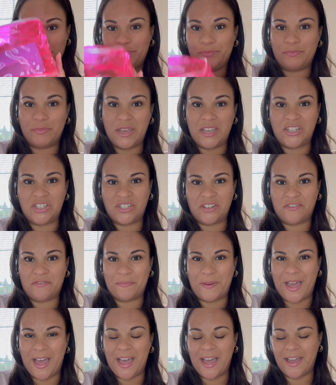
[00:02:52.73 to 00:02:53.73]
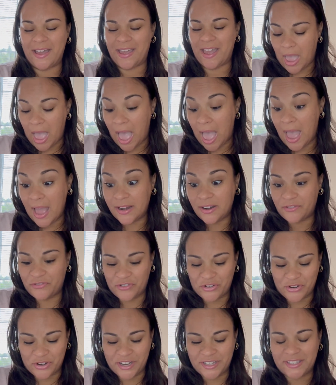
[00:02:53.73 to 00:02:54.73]
makeshift bag, and of
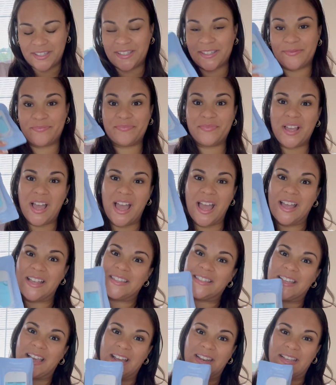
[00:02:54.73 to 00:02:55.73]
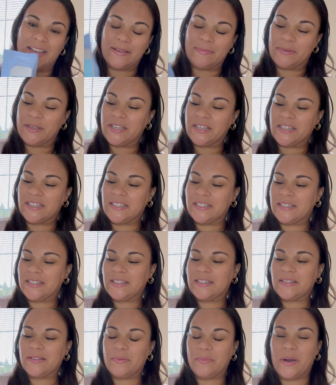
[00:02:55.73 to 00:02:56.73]
course, a hand sanitizer,
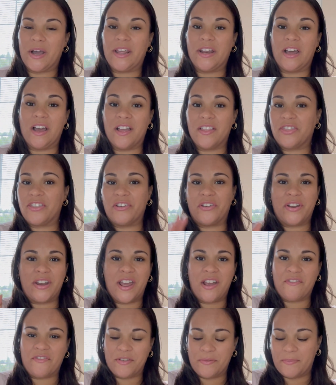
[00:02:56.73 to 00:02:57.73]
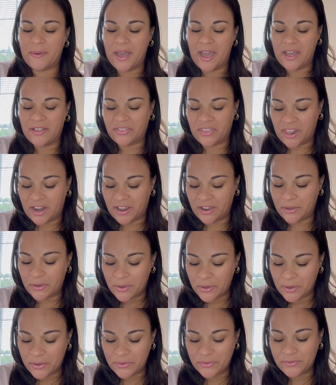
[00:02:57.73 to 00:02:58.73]
because why not? They're in every bag that I
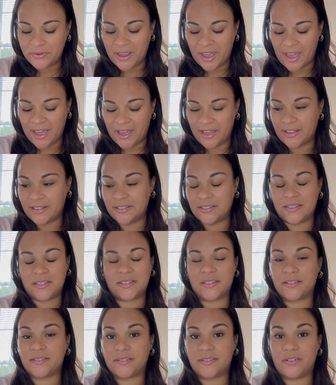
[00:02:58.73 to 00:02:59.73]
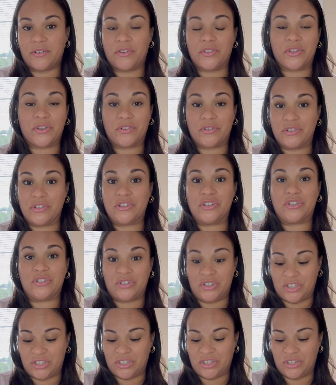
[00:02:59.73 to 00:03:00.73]
own, and on the cruise
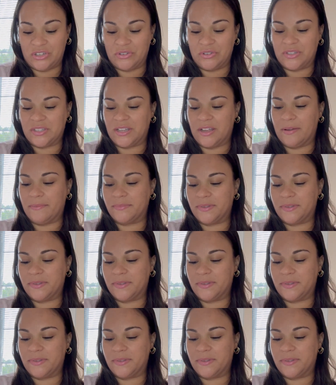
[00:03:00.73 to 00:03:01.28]
you need to use them.